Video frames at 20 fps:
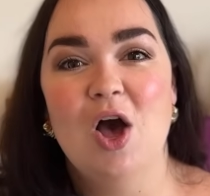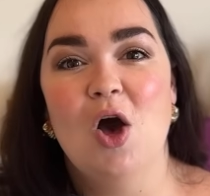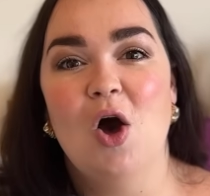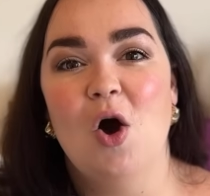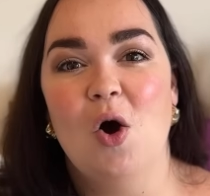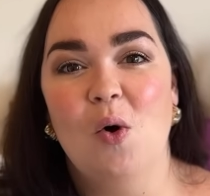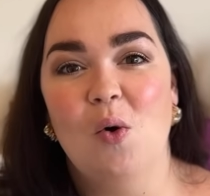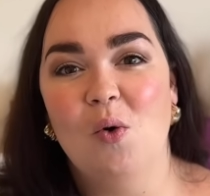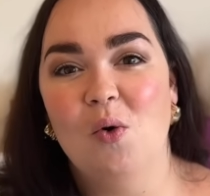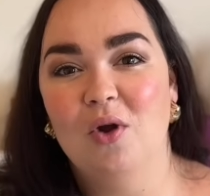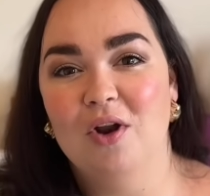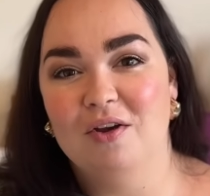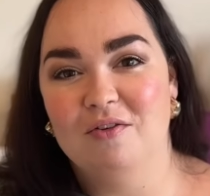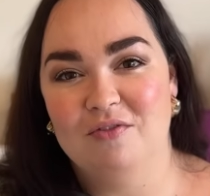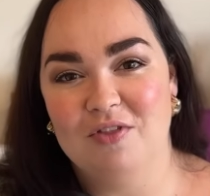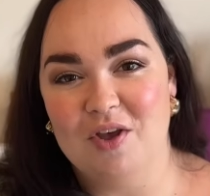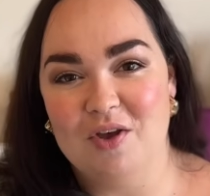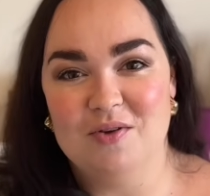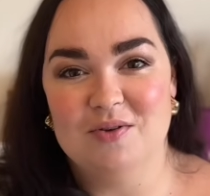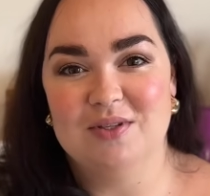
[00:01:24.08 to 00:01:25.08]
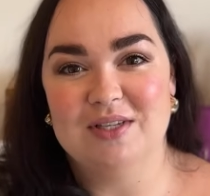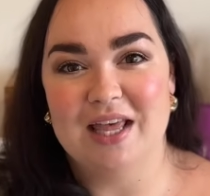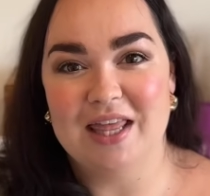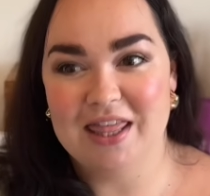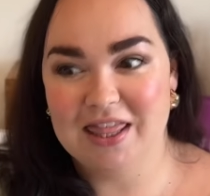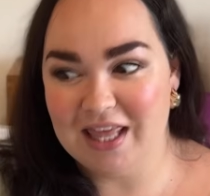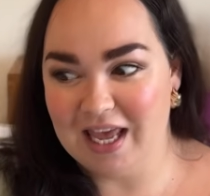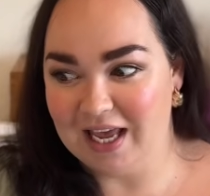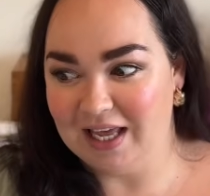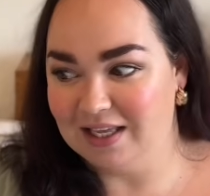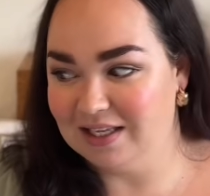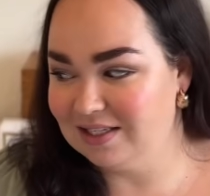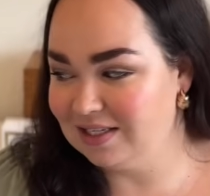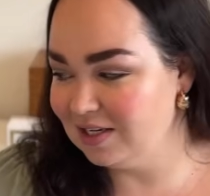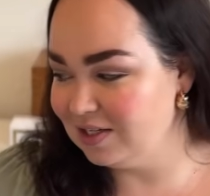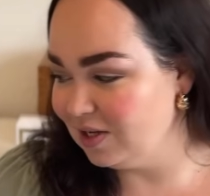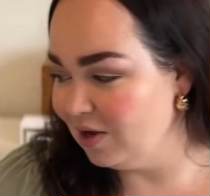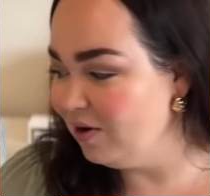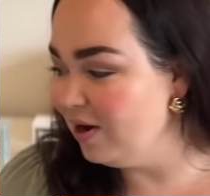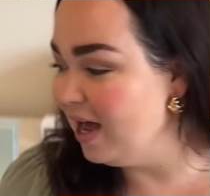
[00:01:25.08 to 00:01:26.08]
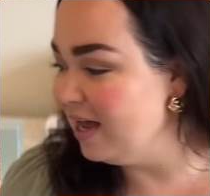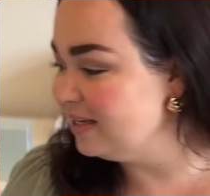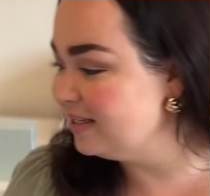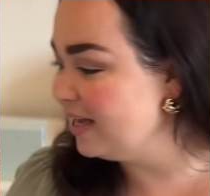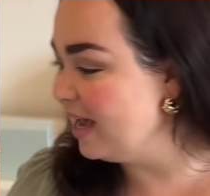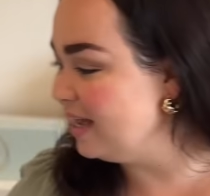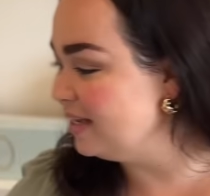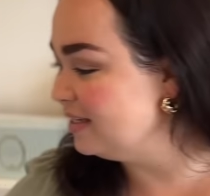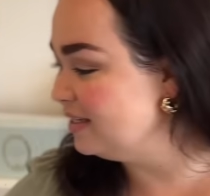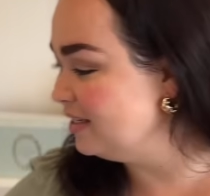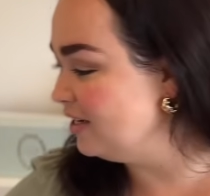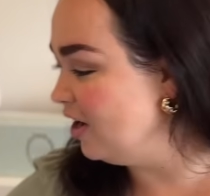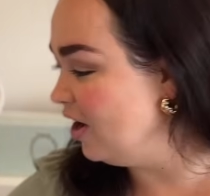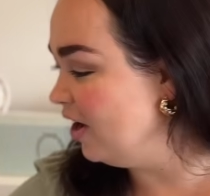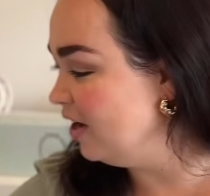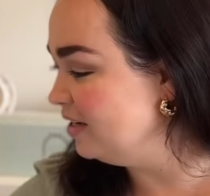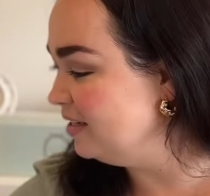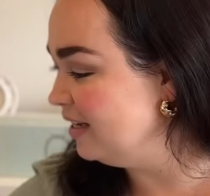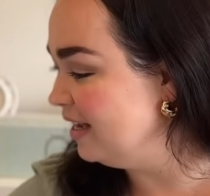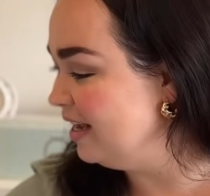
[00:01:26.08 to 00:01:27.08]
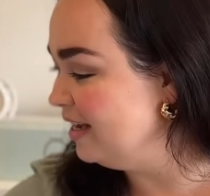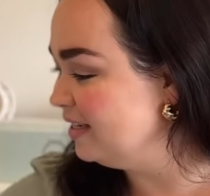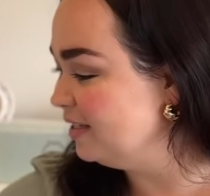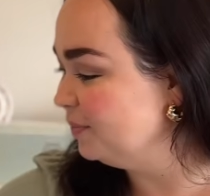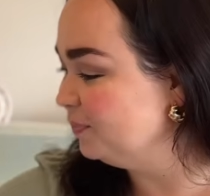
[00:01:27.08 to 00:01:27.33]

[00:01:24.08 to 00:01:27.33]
all of those things. So let's get started.